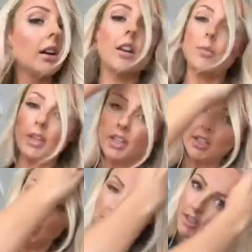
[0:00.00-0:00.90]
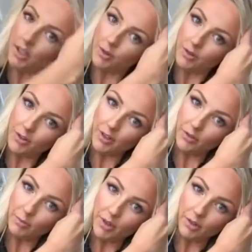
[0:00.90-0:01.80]
I mean, it's easier to do it in front of a
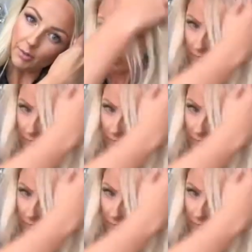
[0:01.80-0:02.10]
mirror.